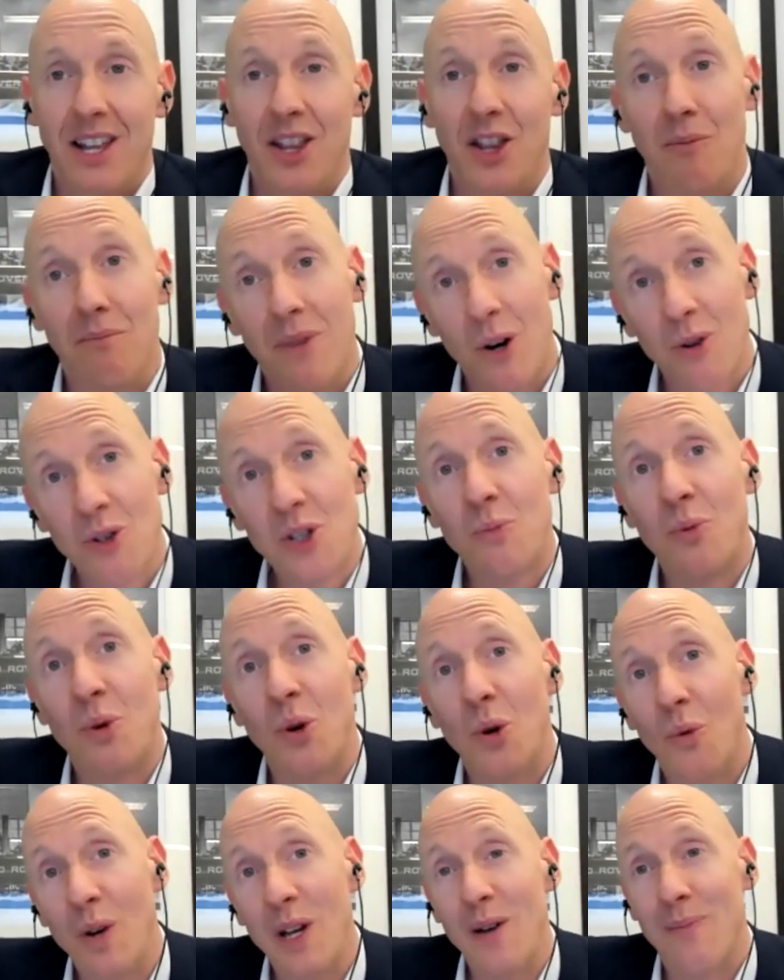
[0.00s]
The
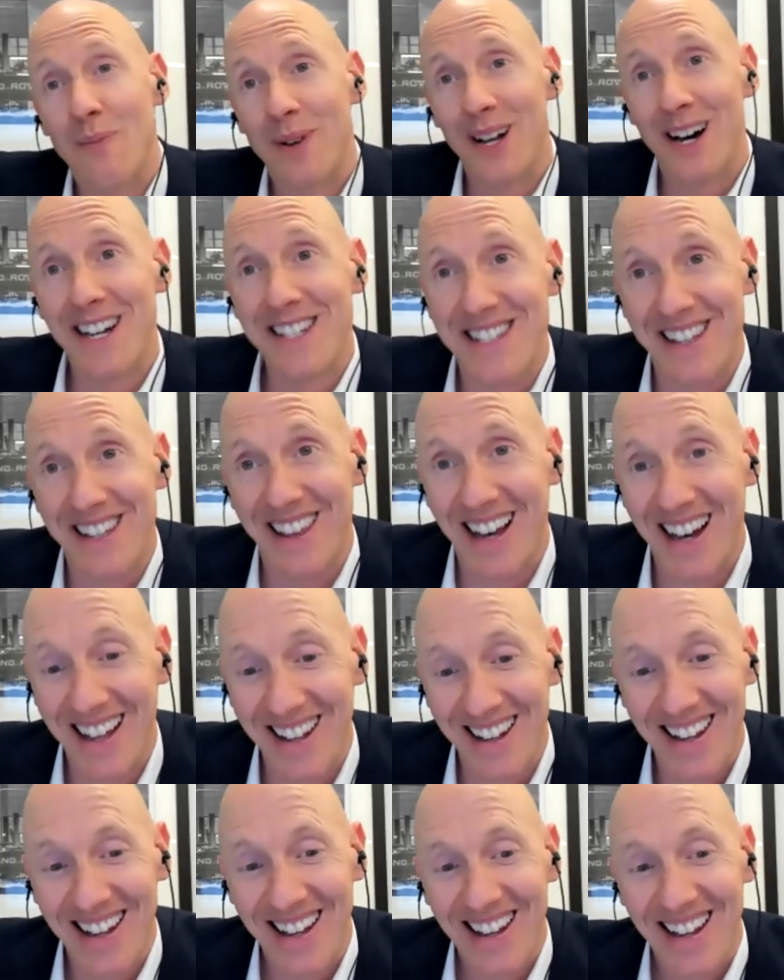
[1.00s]
multiple we apply to
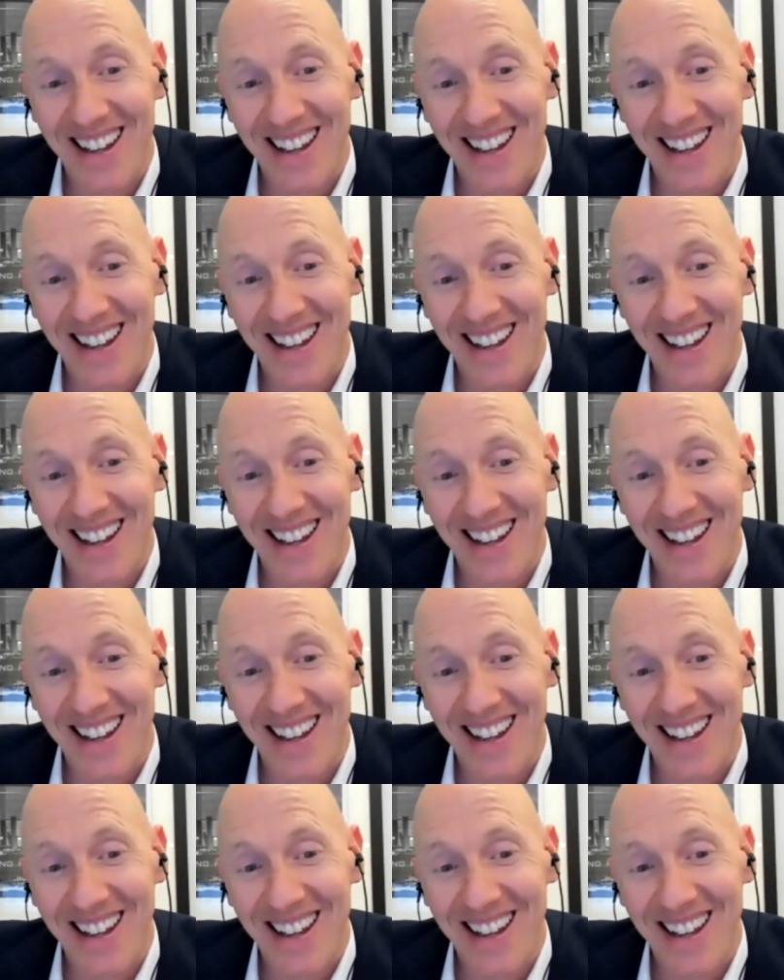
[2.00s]
that